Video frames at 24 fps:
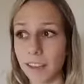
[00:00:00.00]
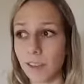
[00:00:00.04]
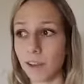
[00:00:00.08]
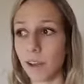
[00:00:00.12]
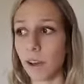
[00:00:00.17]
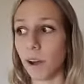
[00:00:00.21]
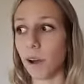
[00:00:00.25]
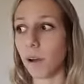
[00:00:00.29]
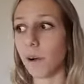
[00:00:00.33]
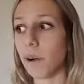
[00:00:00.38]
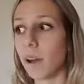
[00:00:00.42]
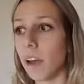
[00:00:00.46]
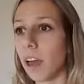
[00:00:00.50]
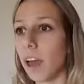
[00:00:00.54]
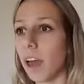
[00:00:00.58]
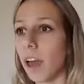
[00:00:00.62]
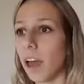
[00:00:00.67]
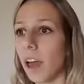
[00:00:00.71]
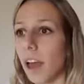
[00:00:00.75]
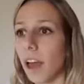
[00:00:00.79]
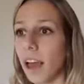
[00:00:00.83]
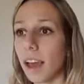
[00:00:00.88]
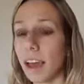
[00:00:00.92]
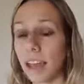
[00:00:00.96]
So
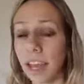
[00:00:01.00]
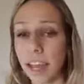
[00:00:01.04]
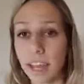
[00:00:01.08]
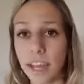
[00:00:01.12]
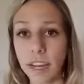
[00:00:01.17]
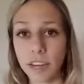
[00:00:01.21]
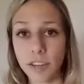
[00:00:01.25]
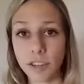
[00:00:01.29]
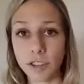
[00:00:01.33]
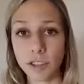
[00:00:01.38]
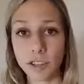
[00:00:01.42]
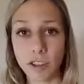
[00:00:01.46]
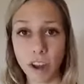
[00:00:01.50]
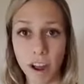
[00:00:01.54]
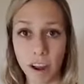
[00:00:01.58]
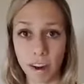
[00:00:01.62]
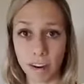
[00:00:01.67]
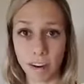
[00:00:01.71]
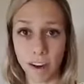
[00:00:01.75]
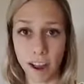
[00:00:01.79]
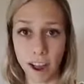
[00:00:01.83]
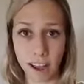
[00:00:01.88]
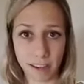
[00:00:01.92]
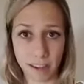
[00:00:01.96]
each
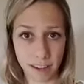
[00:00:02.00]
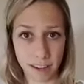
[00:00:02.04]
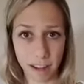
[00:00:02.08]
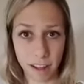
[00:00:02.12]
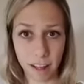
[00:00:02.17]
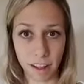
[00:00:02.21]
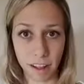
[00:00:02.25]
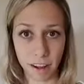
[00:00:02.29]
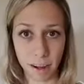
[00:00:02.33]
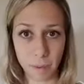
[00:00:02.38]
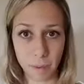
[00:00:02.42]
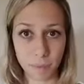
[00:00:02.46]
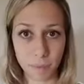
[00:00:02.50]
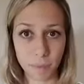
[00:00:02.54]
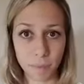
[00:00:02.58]
chakra has a color.